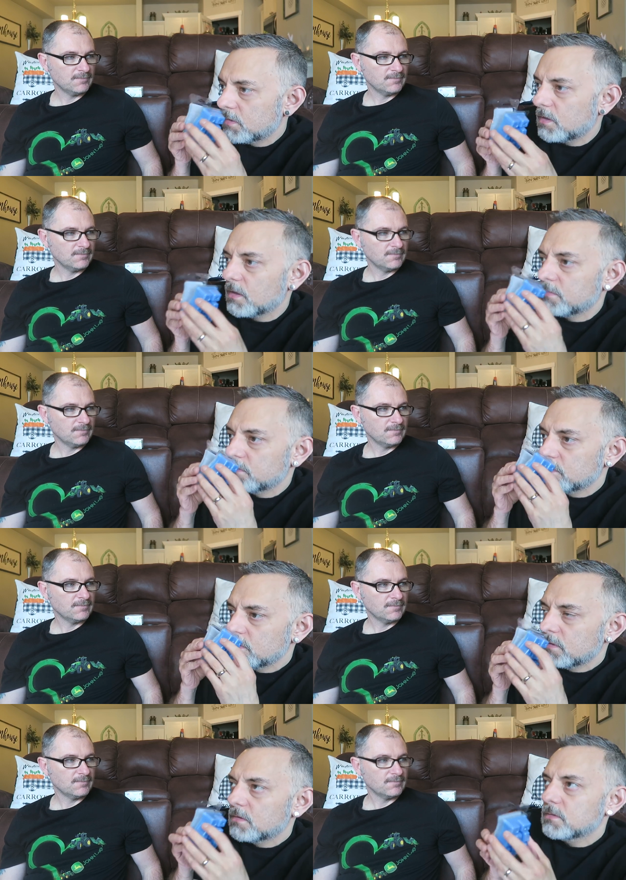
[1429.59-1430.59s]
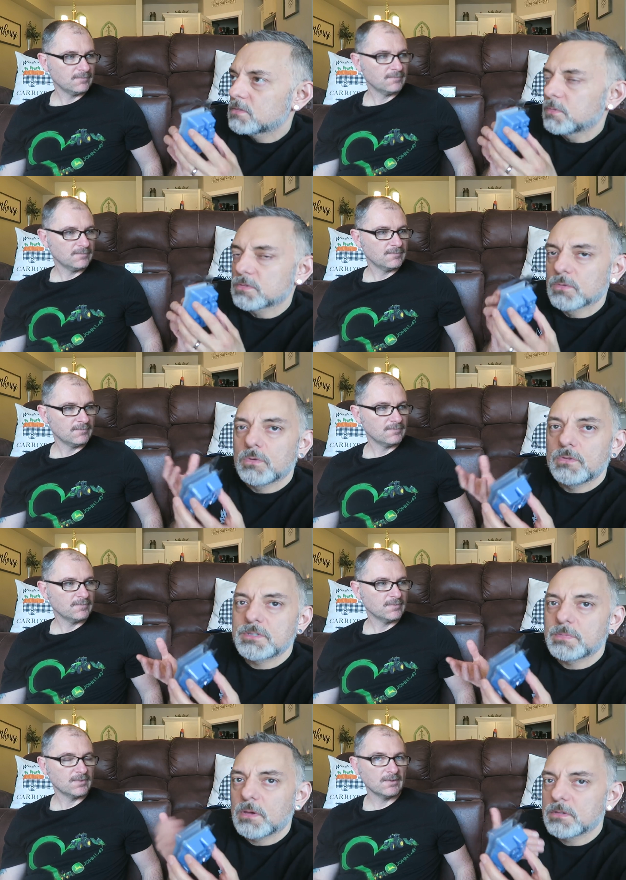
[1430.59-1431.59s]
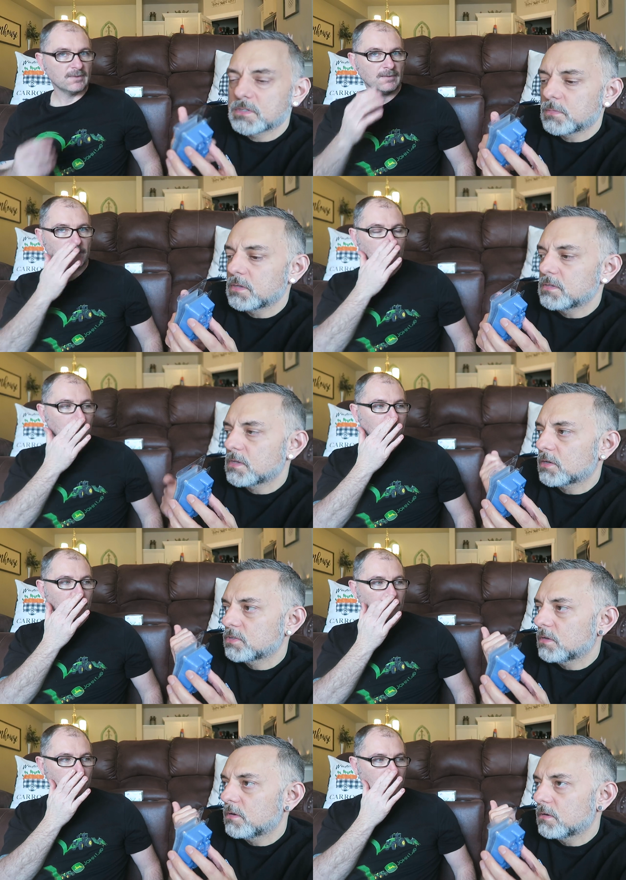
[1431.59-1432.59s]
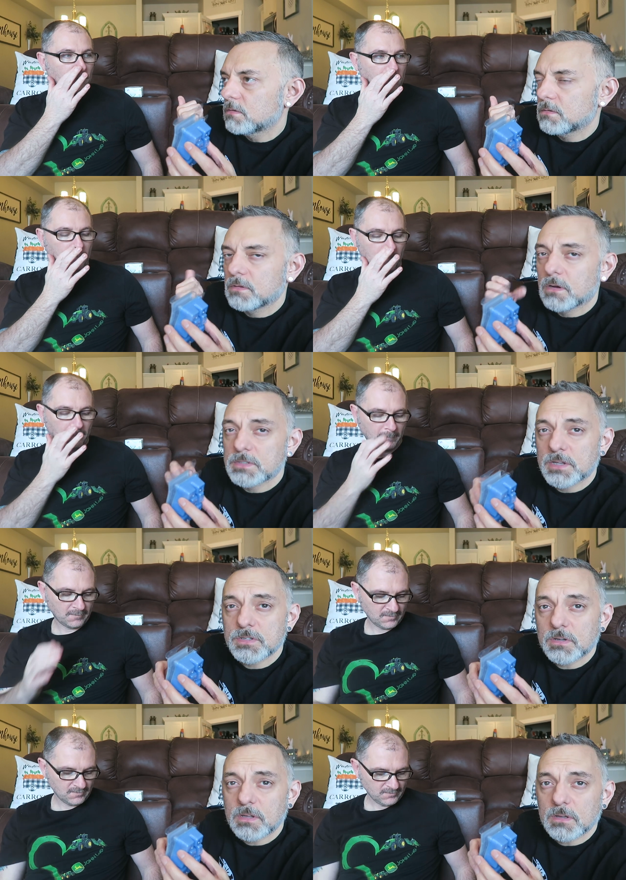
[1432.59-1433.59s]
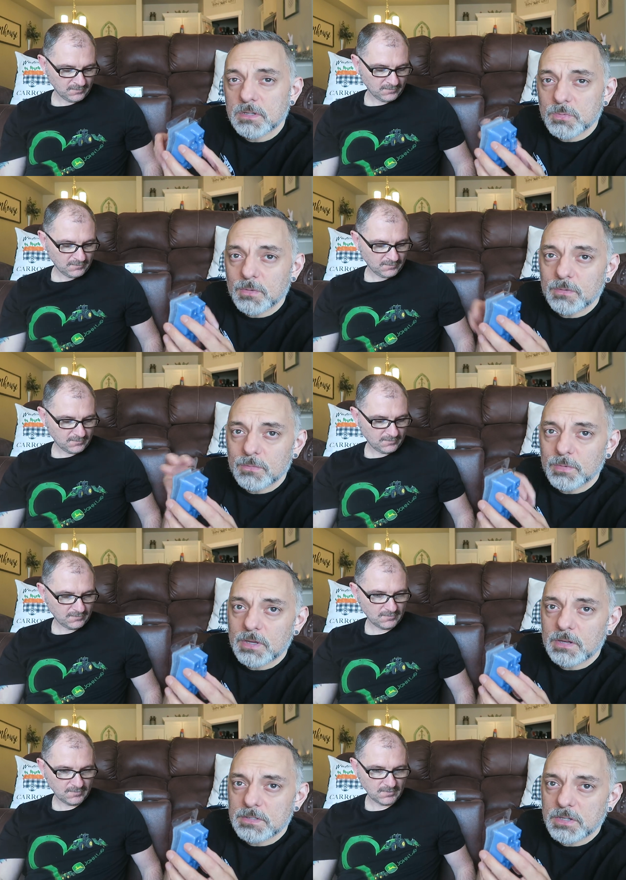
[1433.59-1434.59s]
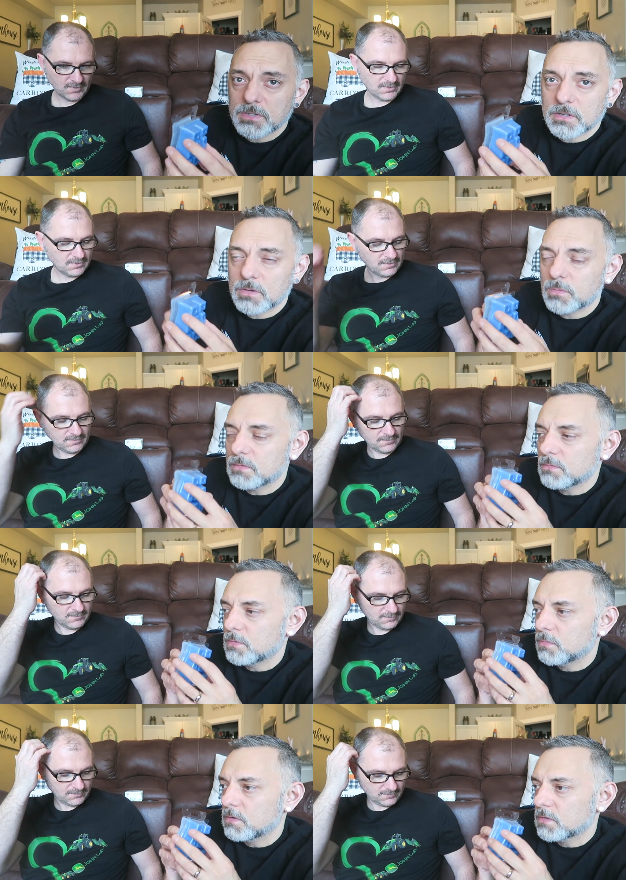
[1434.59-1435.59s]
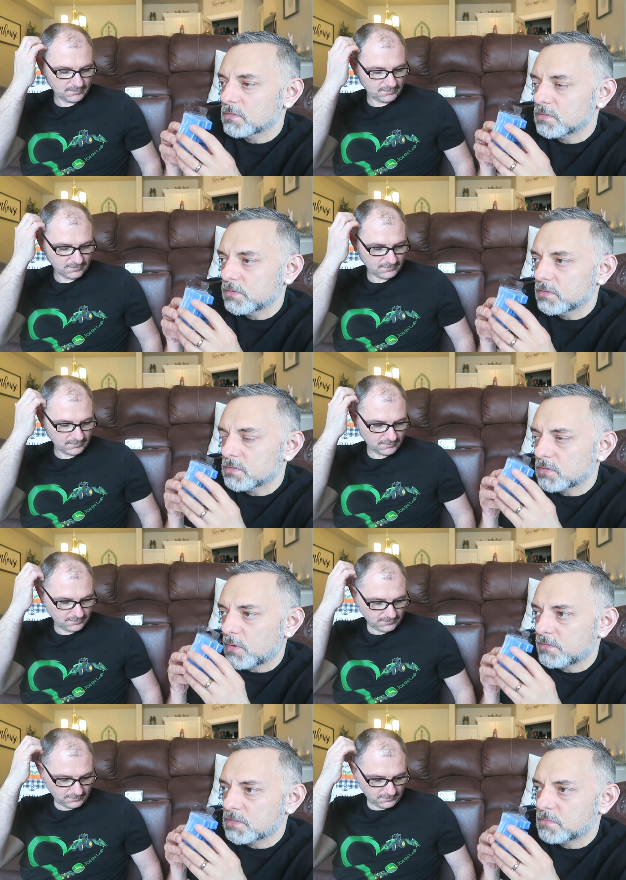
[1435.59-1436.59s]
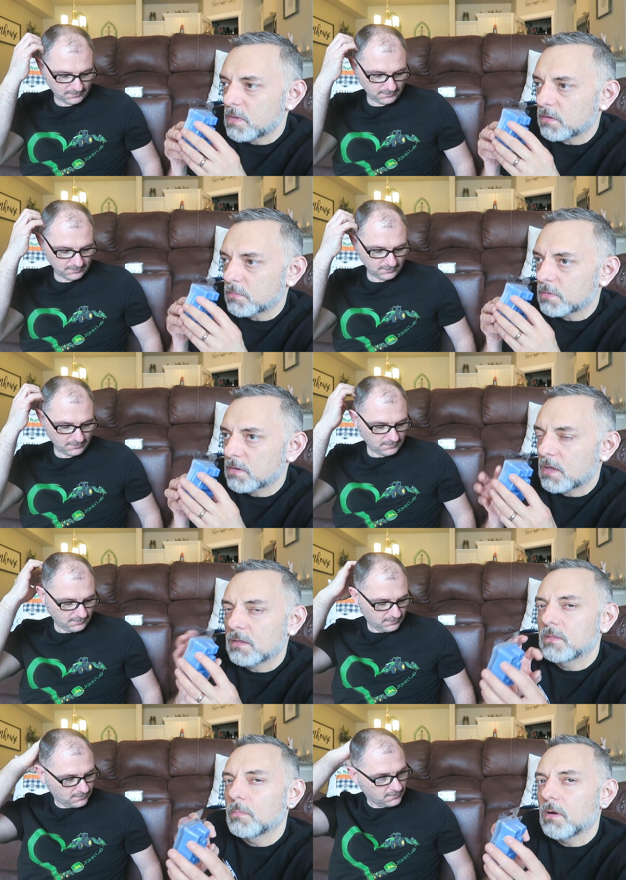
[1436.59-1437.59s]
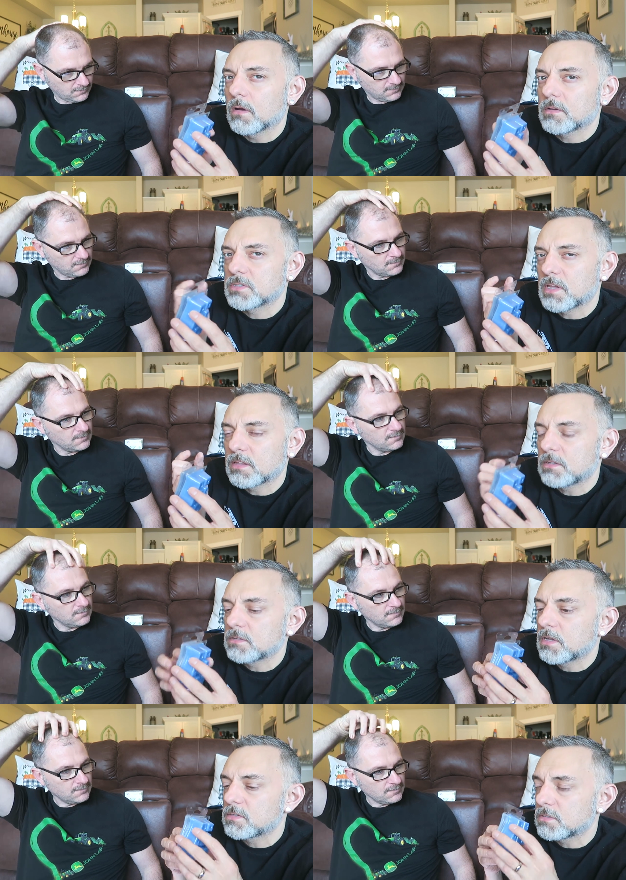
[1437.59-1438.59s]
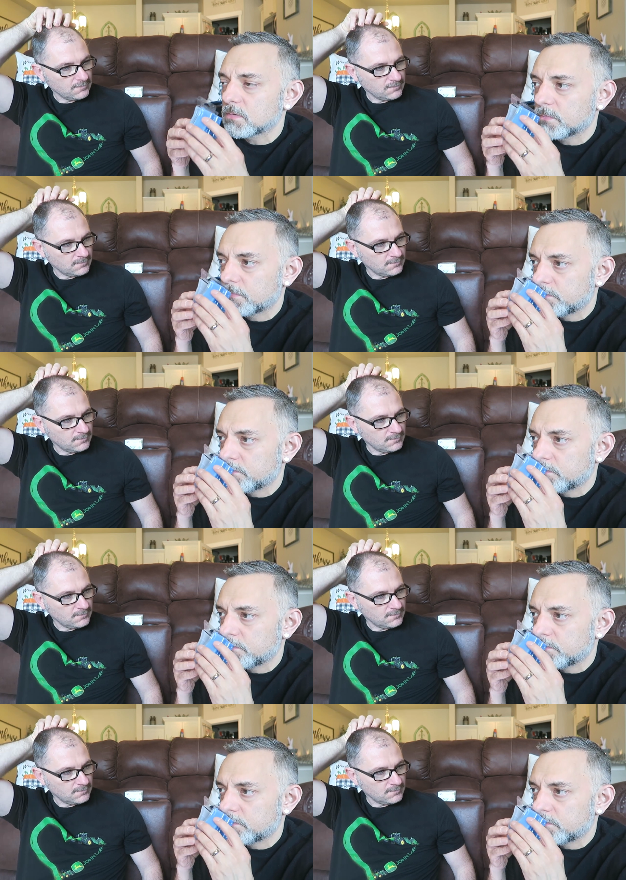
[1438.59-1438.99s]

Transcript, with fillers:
Speaker 1: Yeah, it smells good. Well, we smelled some of these actually on our in our tester kit, because we, we get a tester kit when we're a consultant, so I've smelled it, but not in the bar. I just had the little tester.